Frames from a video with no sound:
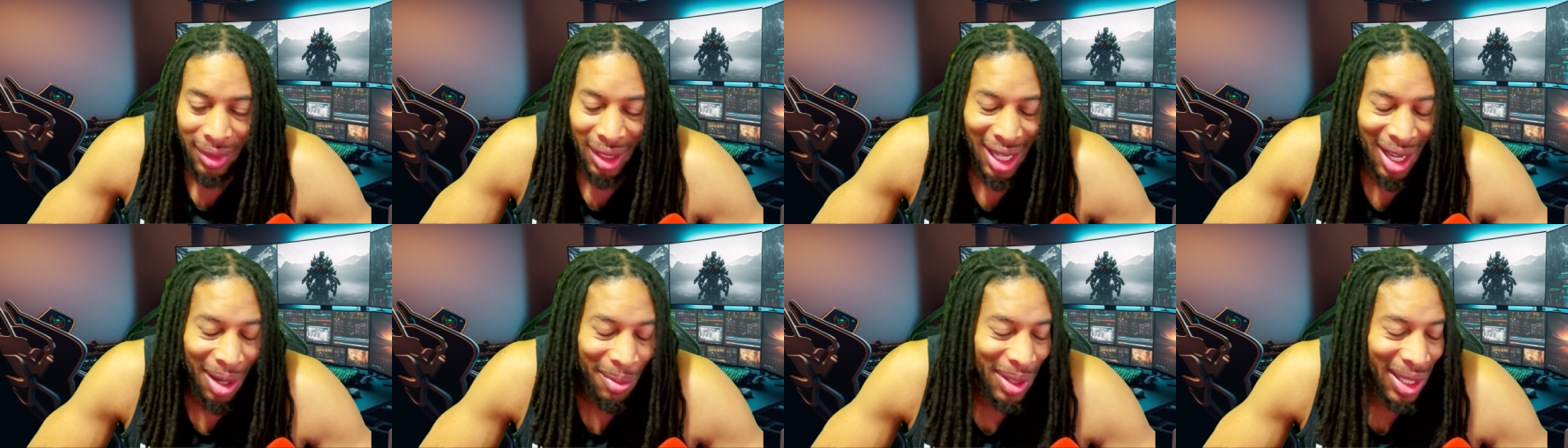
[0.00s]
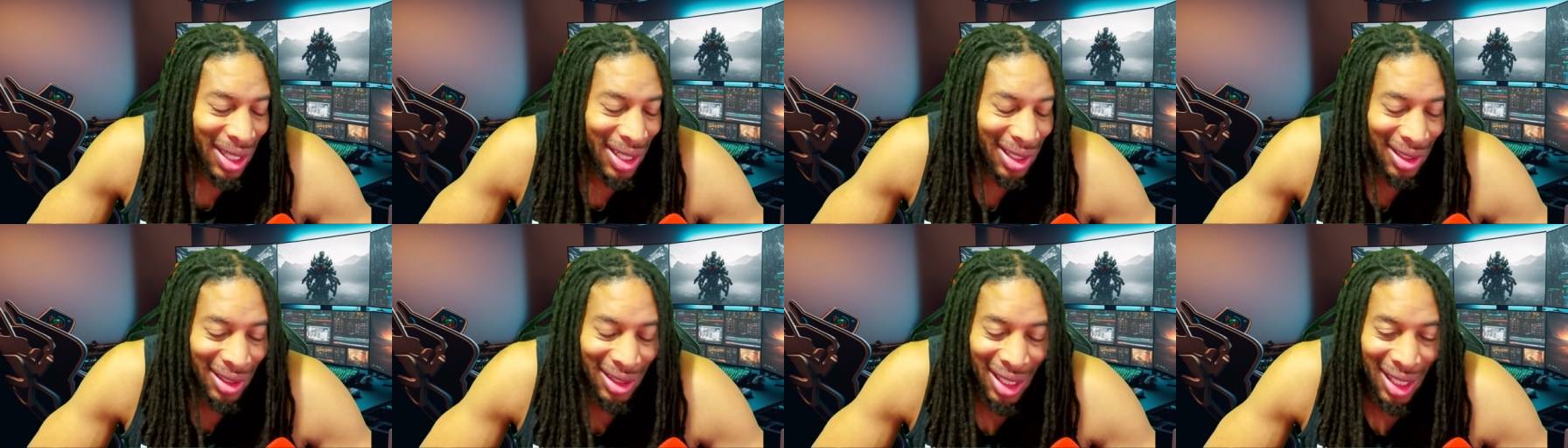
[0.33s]
I
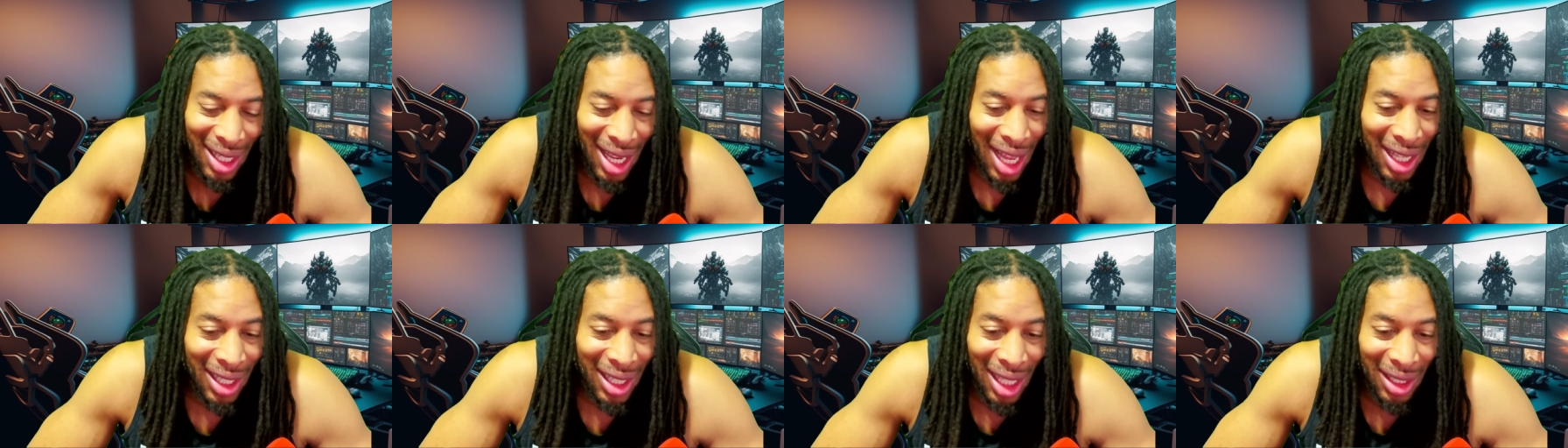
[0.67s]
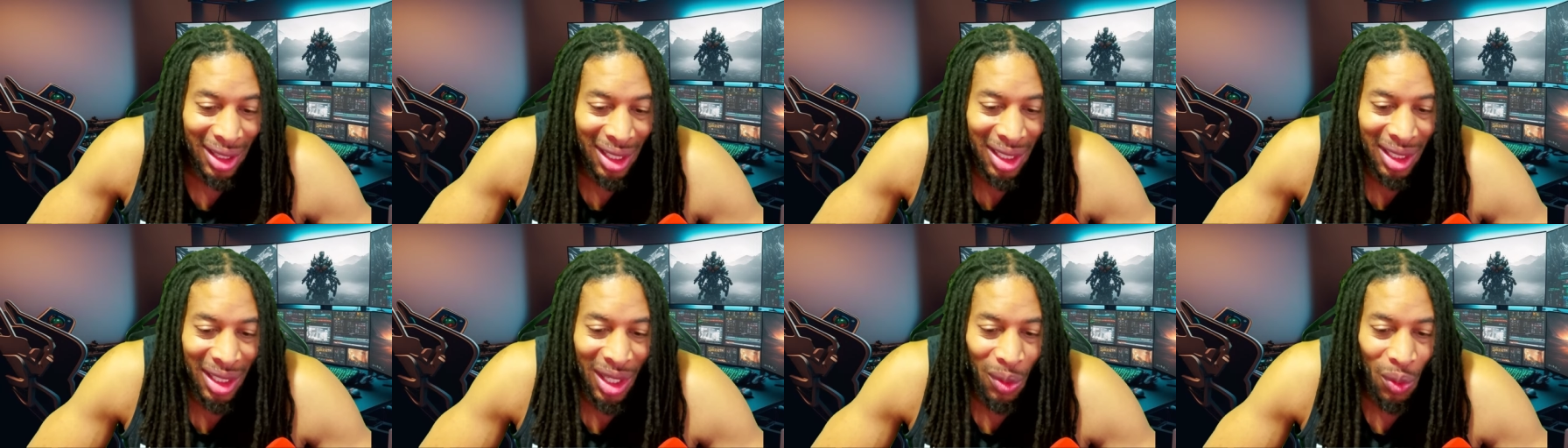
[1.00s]
mean, I, I,
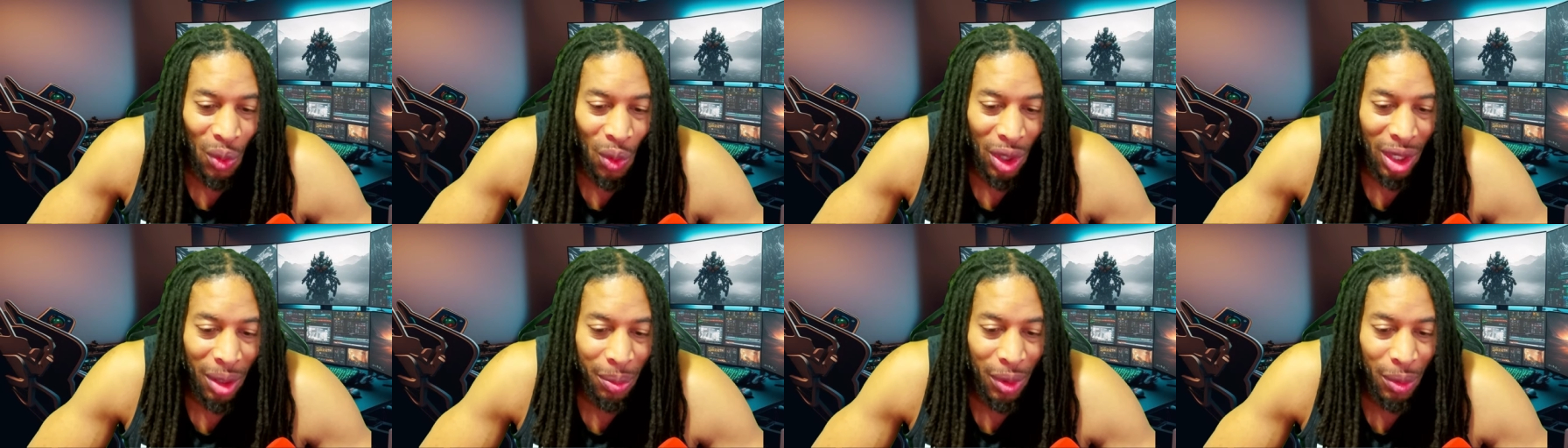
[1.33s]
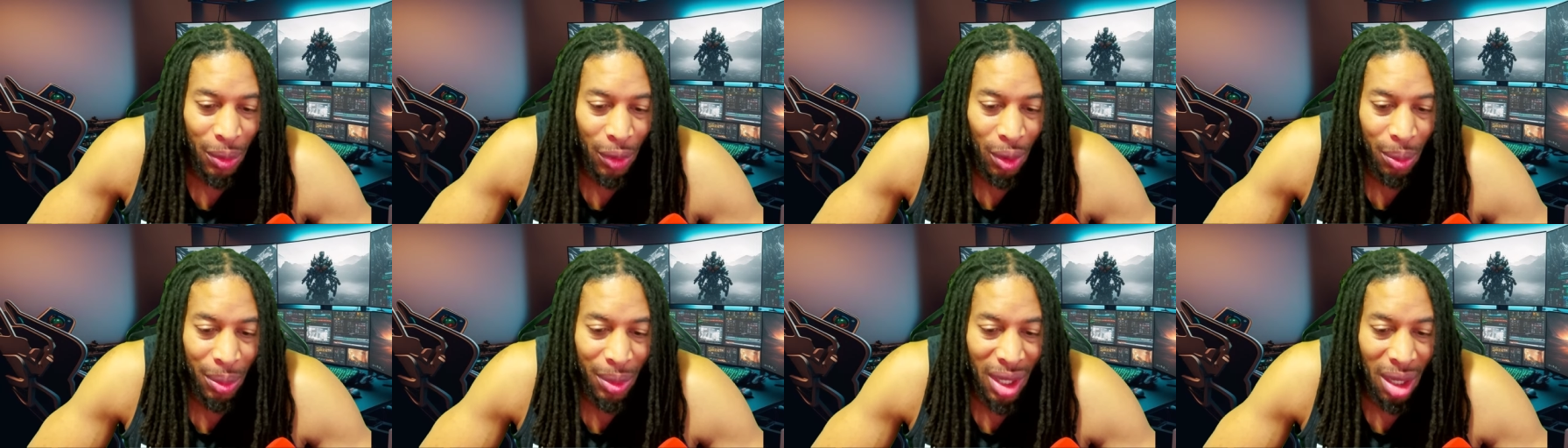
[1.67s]
think they wanted
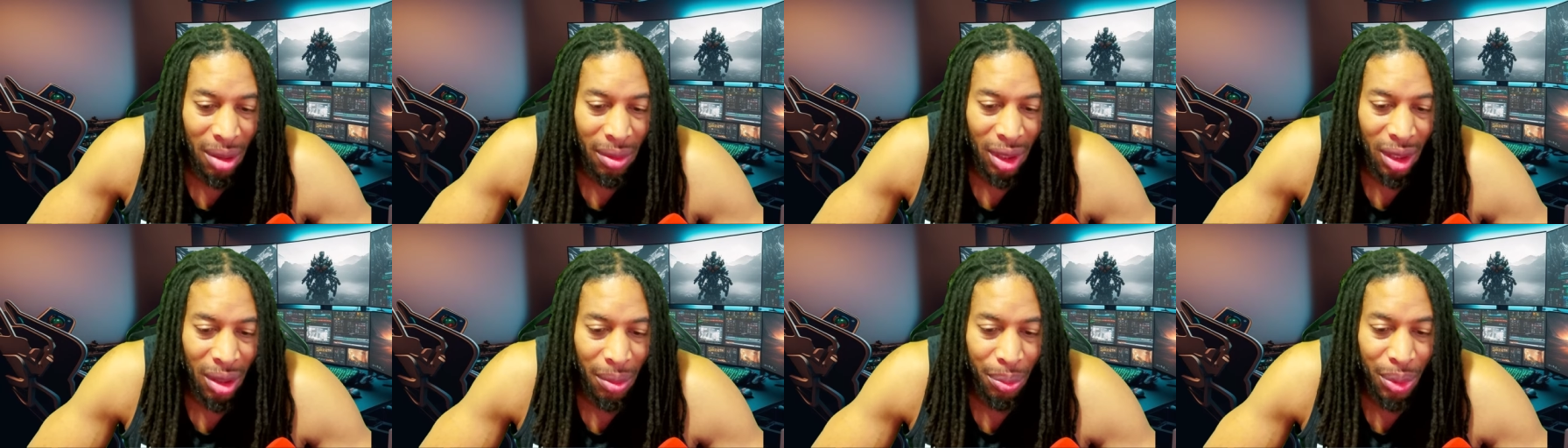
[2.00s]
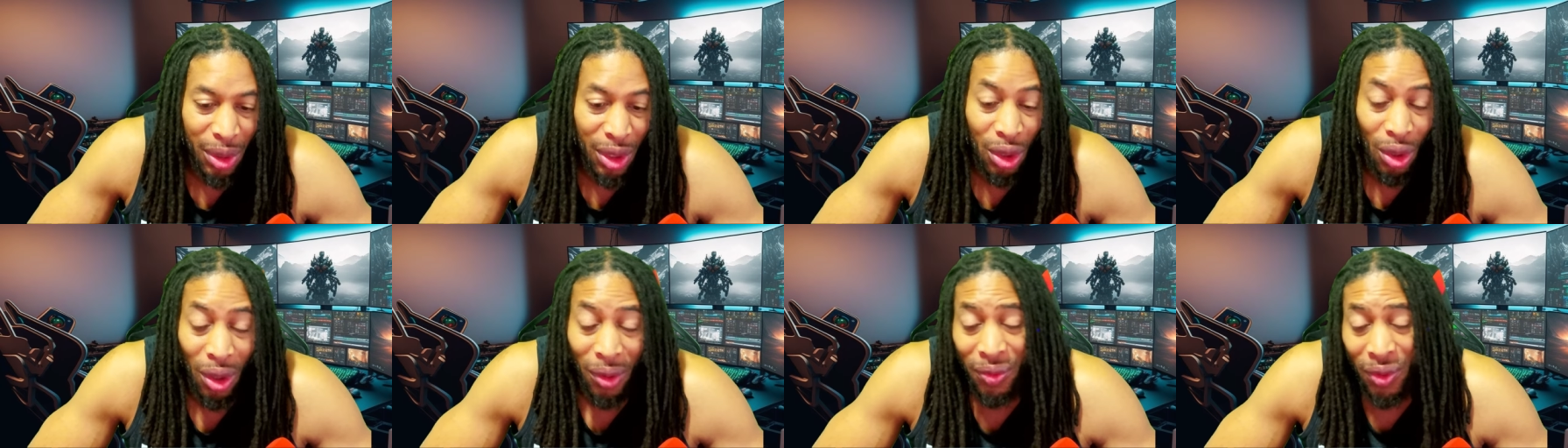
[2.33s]
people to be able to
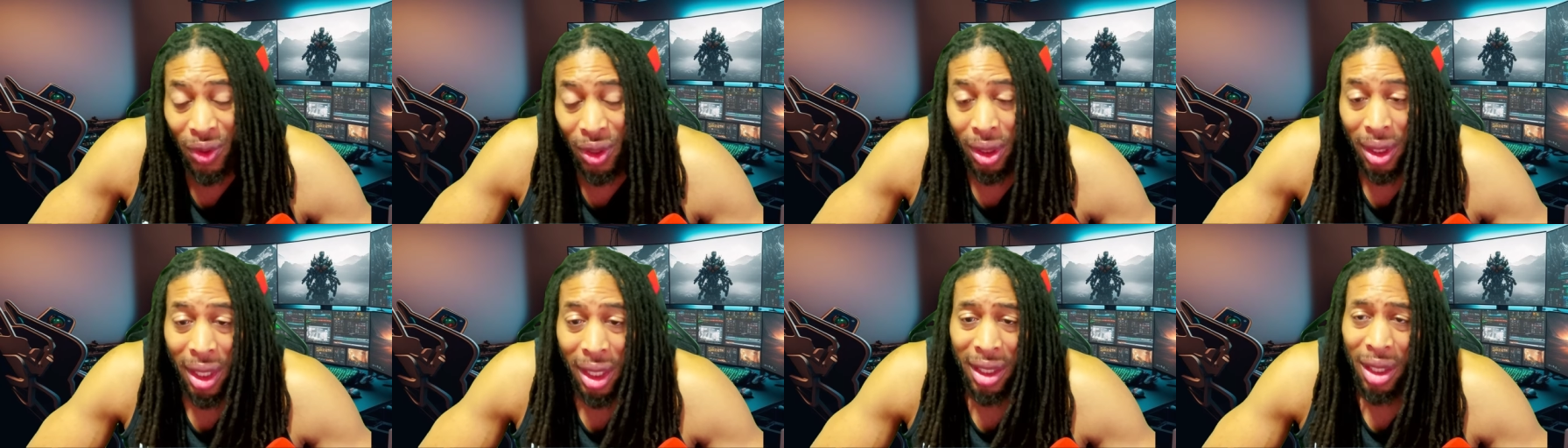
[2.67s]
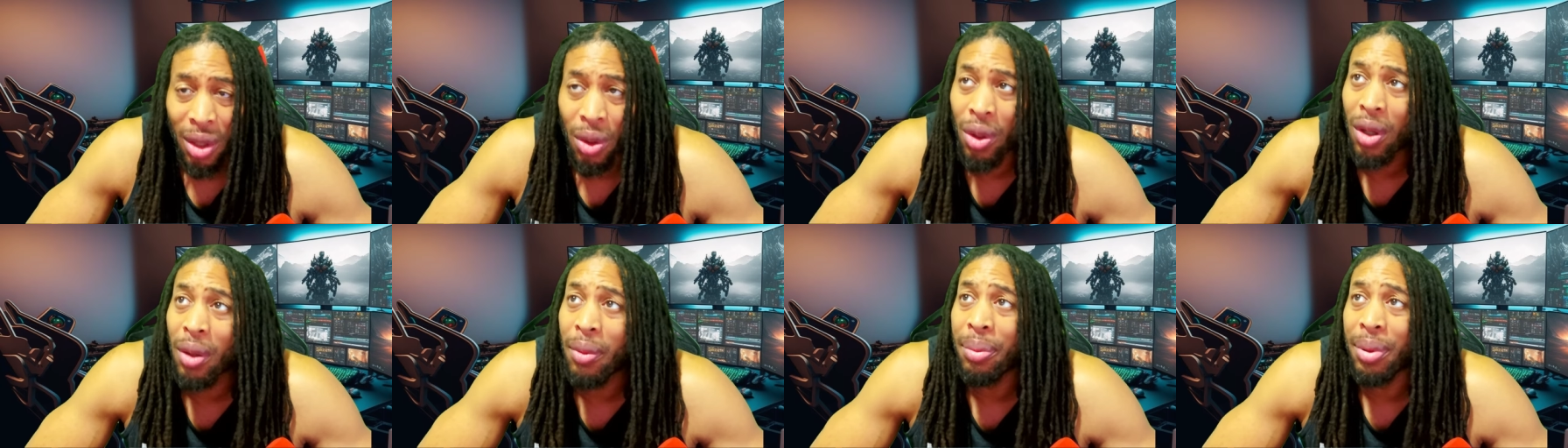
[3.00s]
compete or feel like they
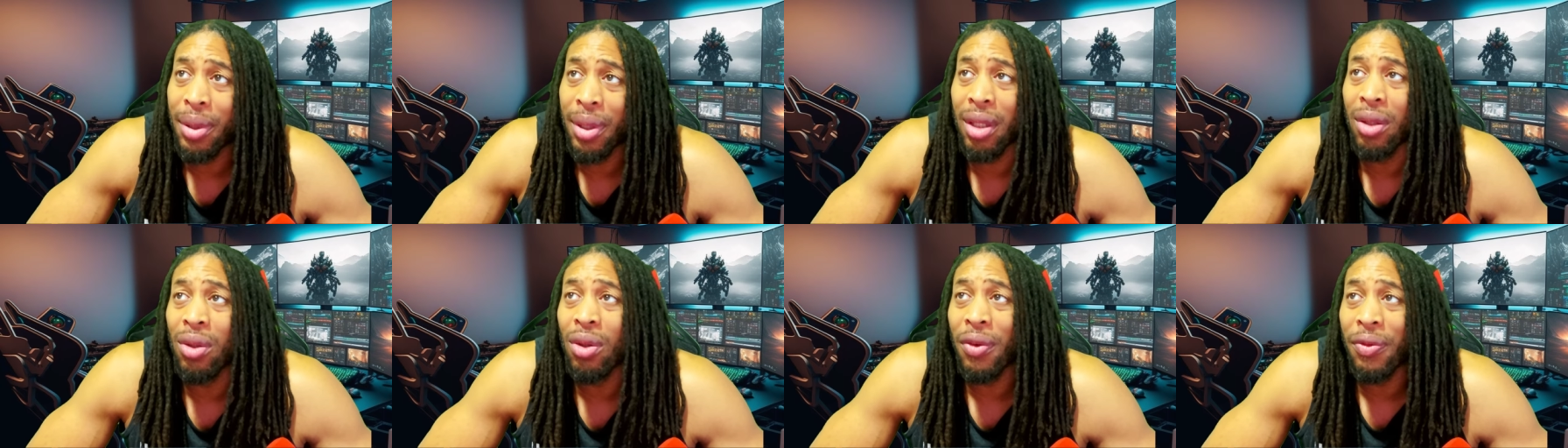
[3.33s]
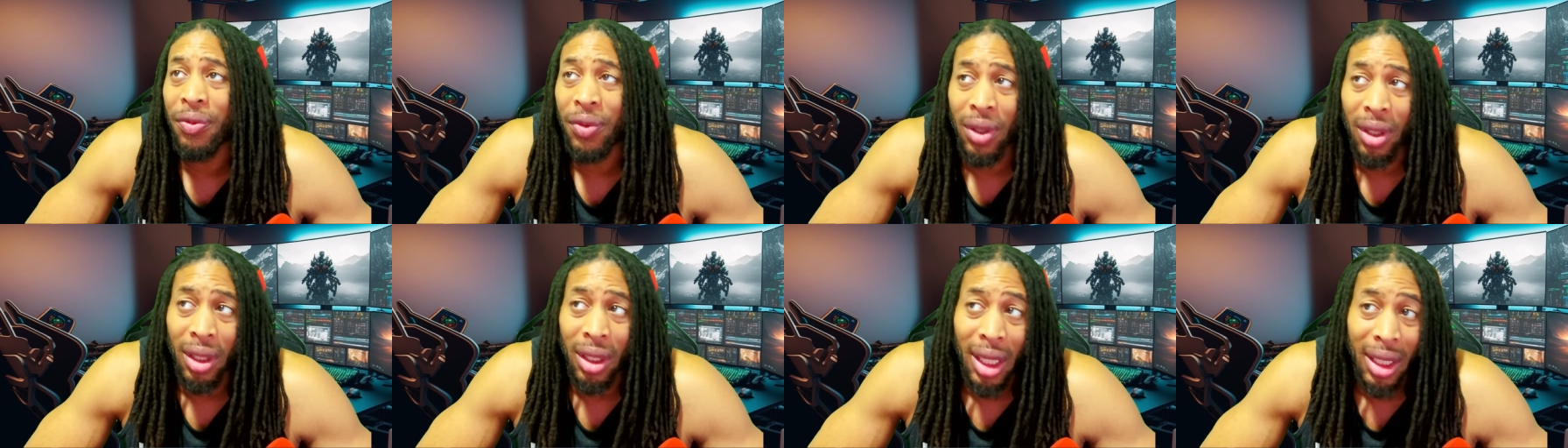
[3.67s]
were competing or
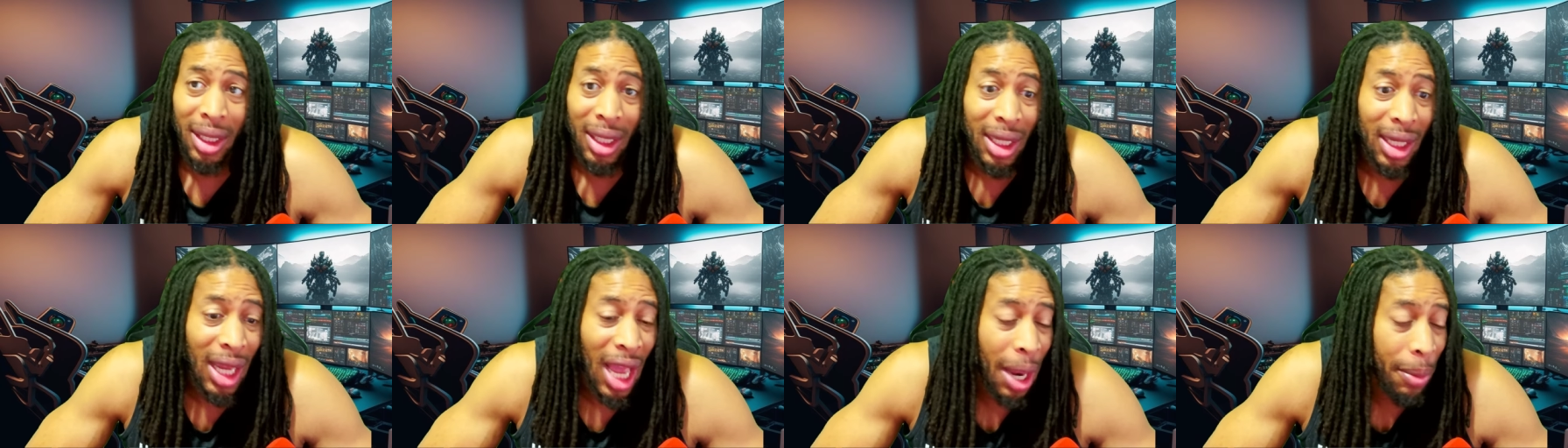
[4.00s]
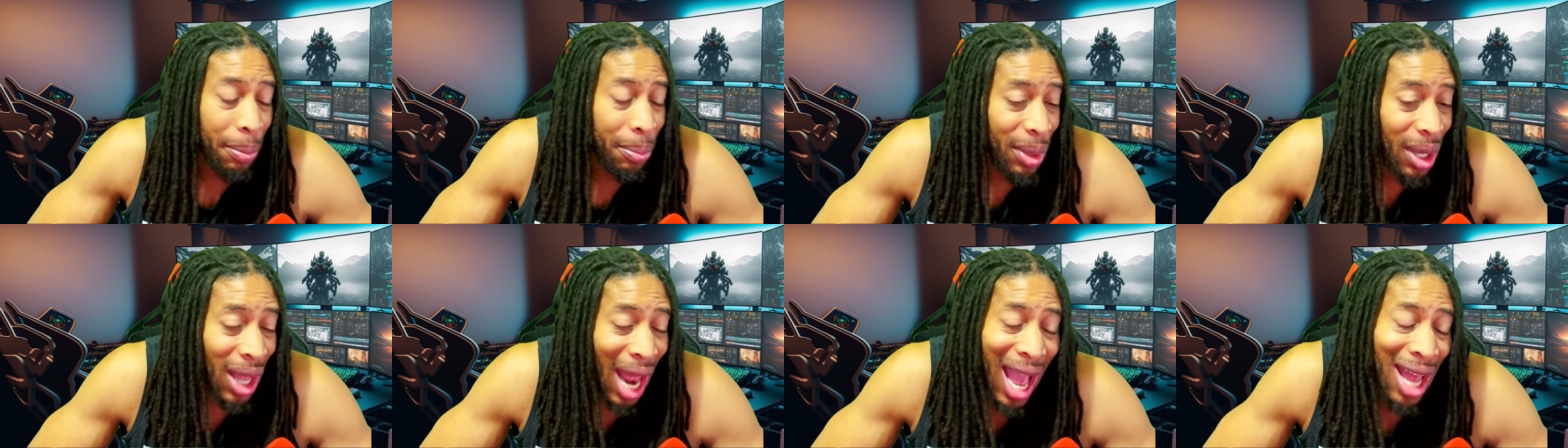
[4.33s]
feel like they got better.